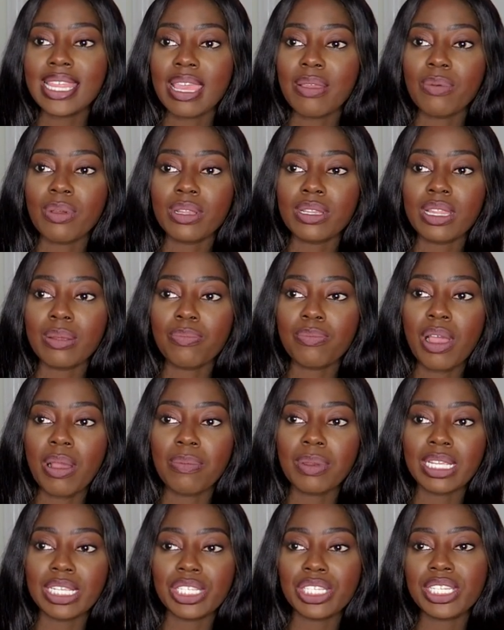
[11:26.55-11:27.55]
they would
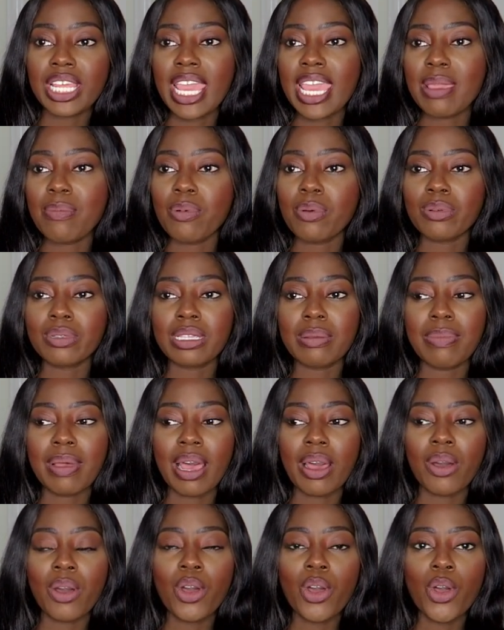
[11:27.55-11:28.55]
publish tables
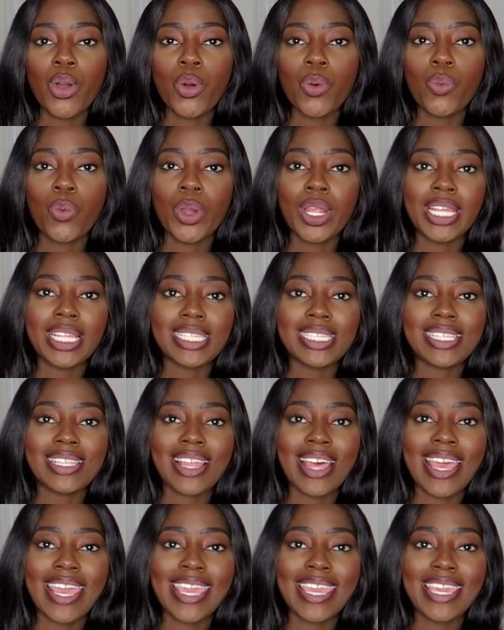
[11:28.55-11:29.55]
about what it's
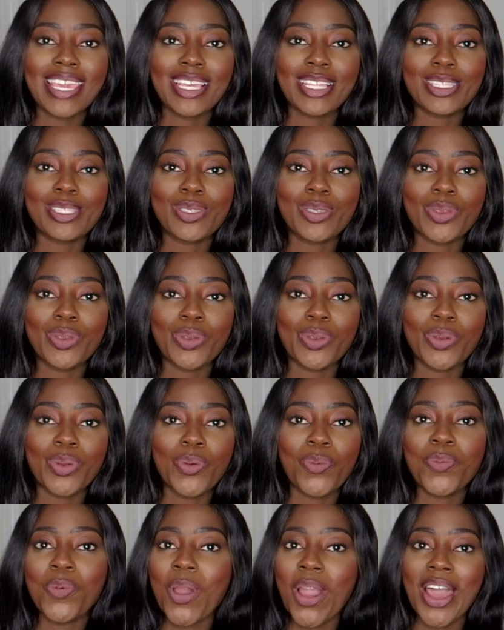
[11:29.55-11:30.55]
like to
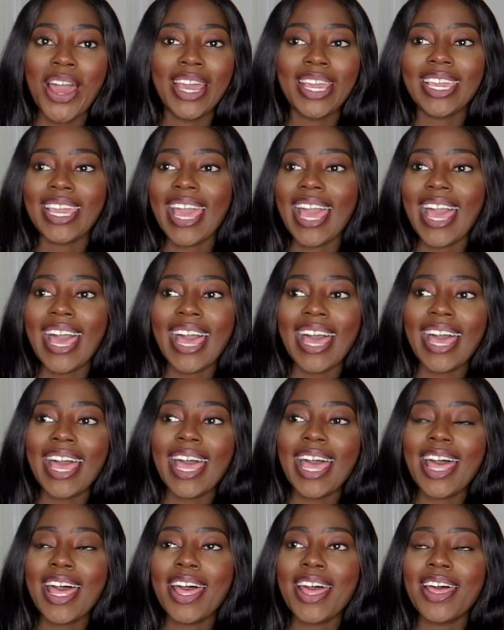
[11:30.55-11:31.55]
work
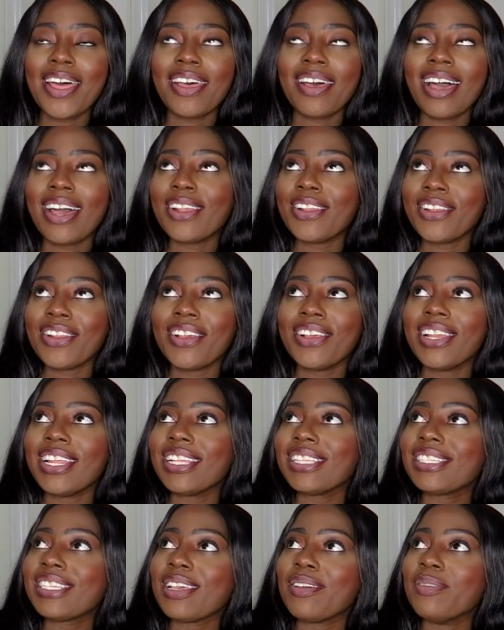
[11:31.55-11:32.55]
at, I don't know,
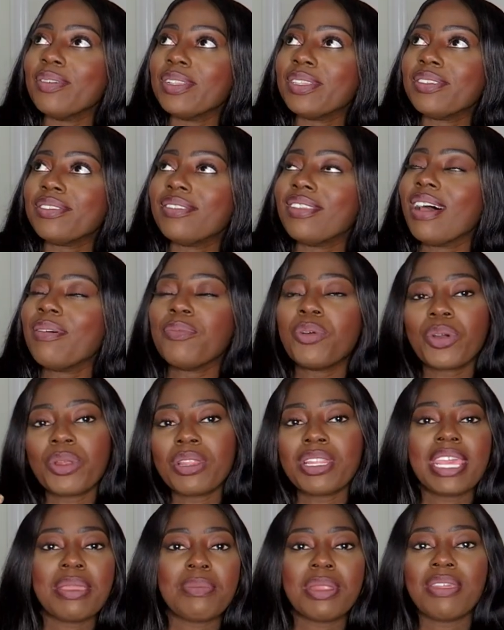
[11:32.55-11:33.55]
let's say, I'm not
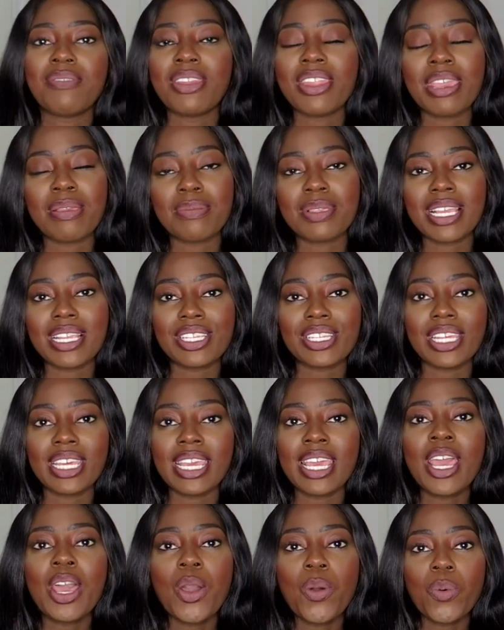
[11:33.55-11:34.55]
gonna name any names
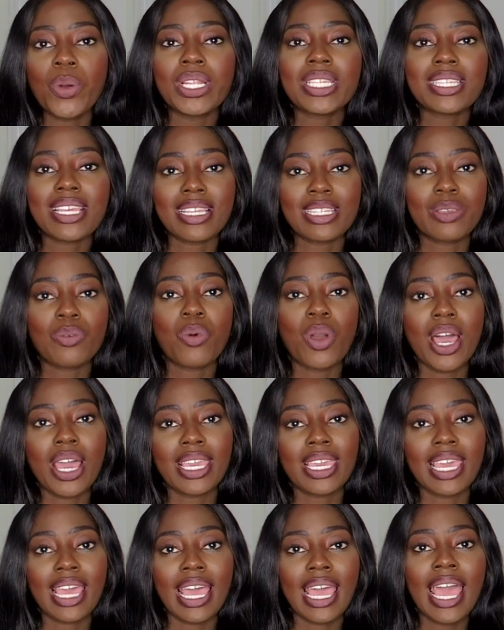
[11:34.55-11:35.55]
actually, what it's like to
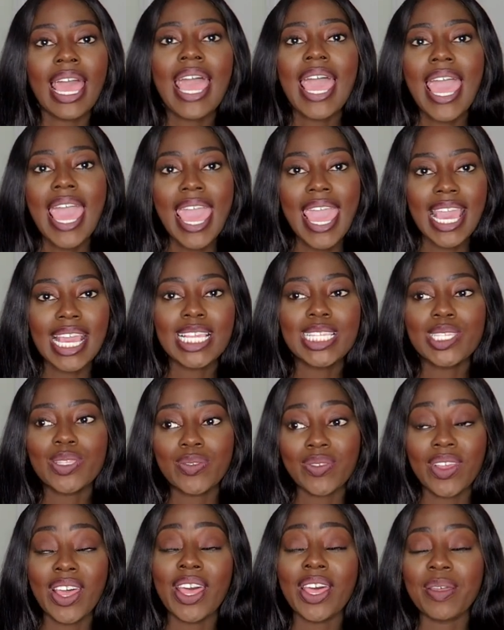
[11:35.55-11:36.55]
work at
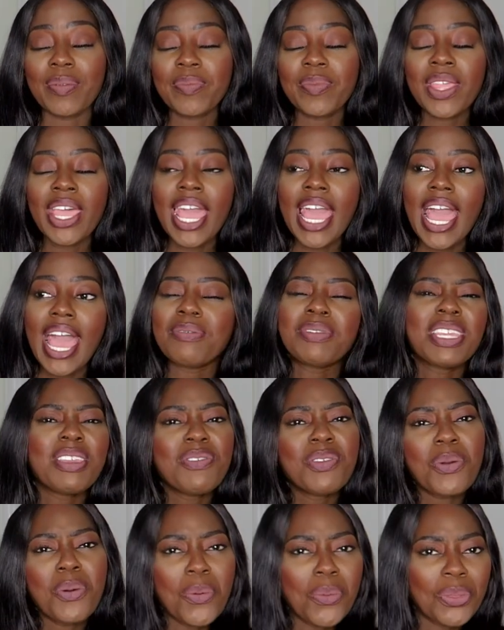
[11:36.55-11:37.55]
X firm. They would
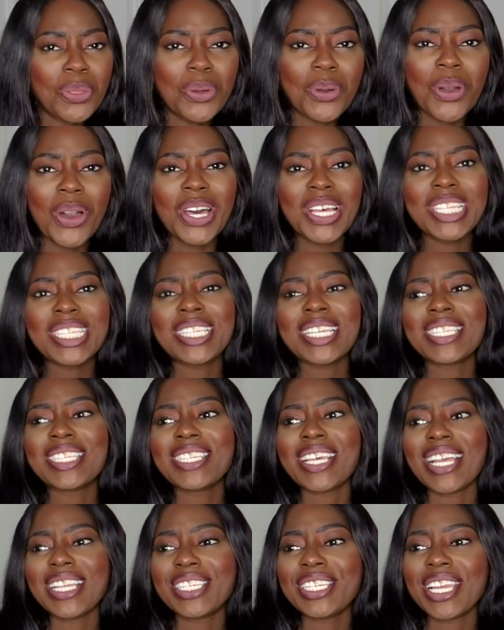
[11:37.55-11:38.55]
give you all the goss,
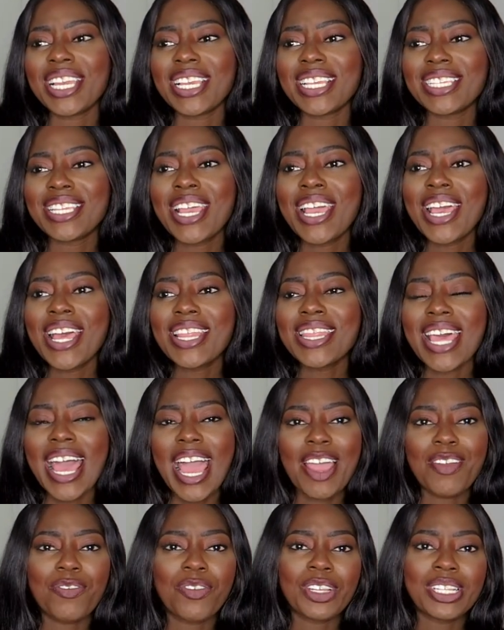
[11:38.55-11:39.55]
such as the
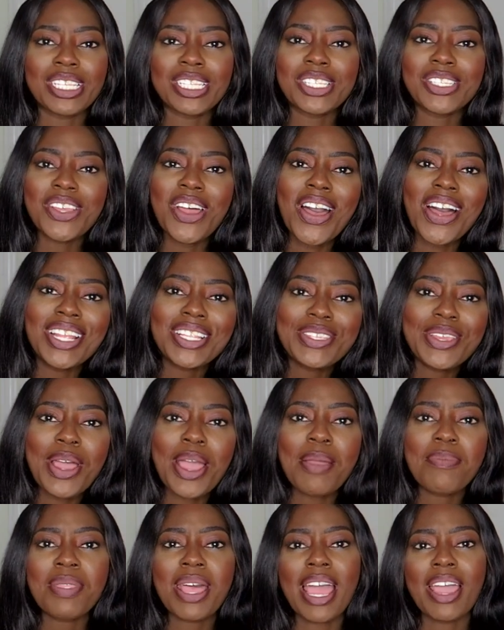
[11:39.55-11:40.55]
average start
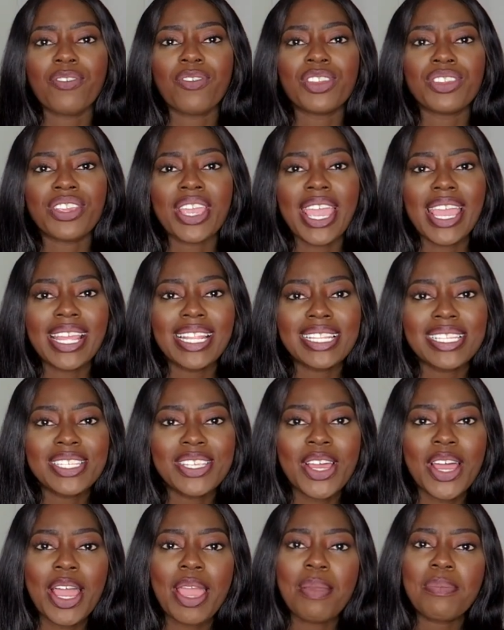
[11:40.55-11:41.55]
time, average end
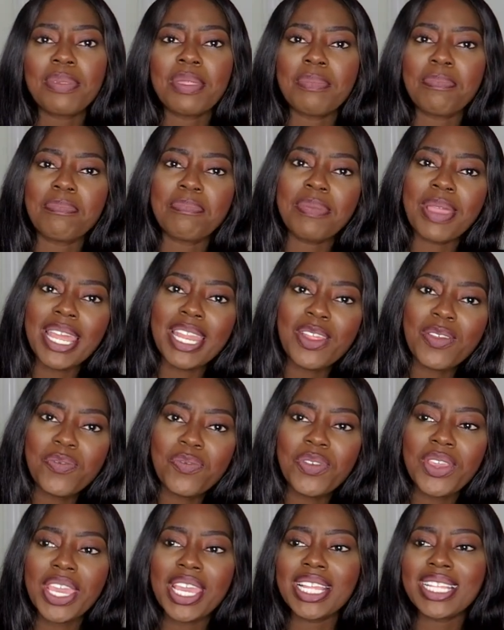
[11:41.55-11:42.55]
time, the
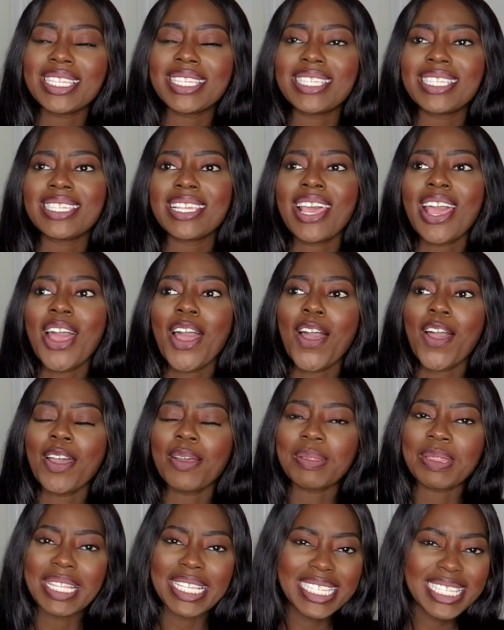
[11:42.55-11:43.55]
benefits,
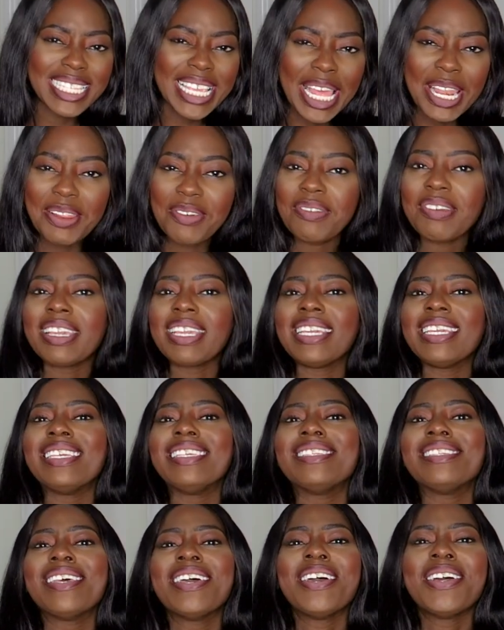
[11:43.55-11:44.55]
the
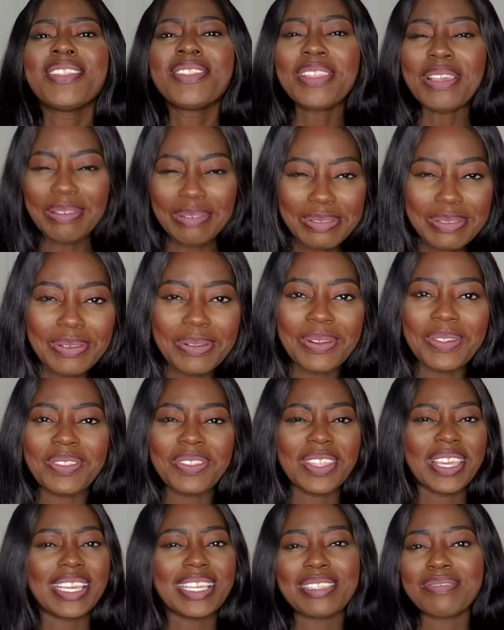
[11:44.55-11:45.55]
salaries, those sort
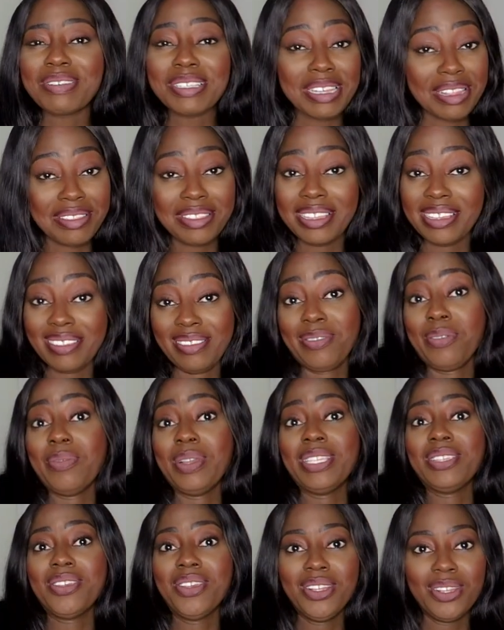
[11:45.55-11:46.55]
of things, which I think is
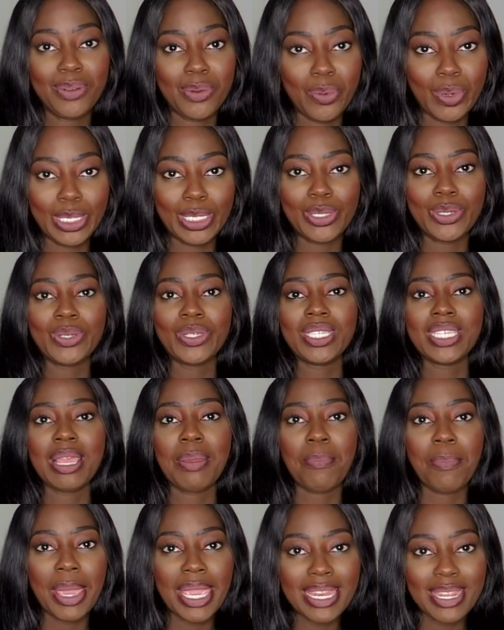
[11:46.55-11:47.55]
always good and always juicy
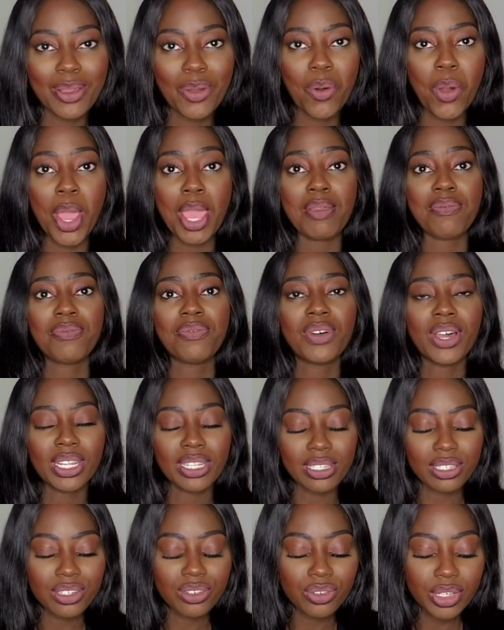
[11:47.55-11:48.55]
and made it quite
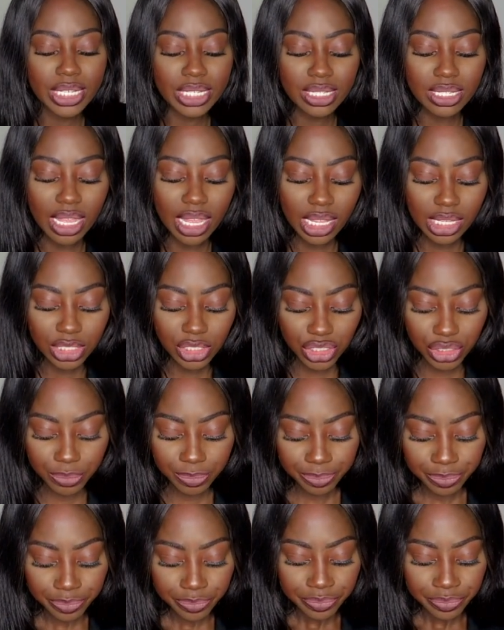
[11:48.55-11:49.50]
fun to research.